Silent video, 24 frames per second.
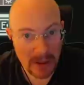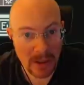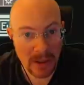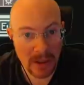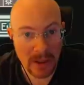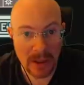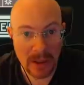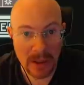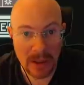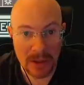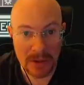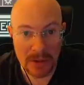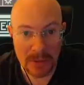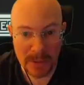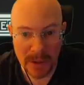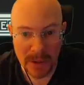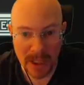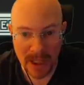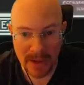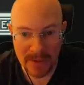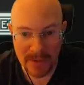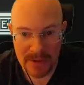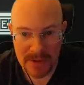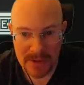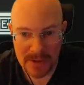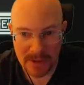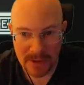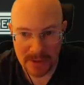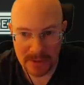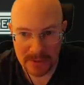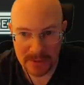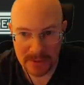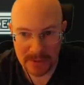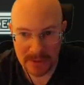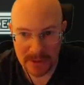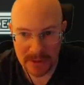Uh, do we have a
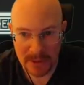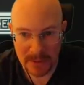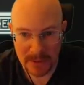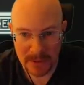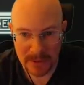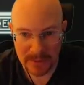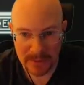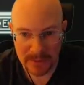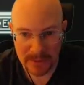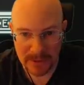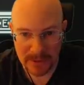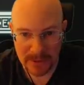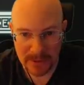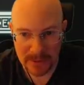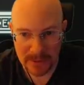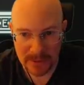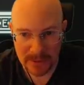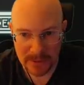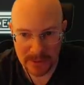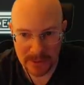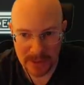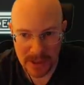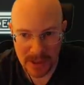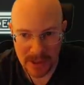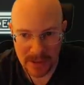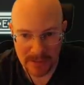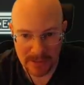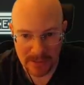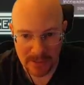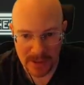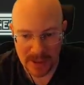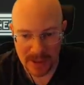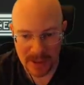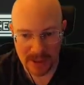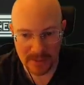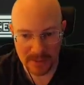certain number of crew? We have,
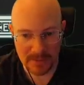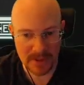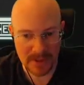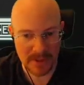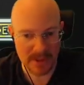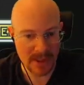we can get up to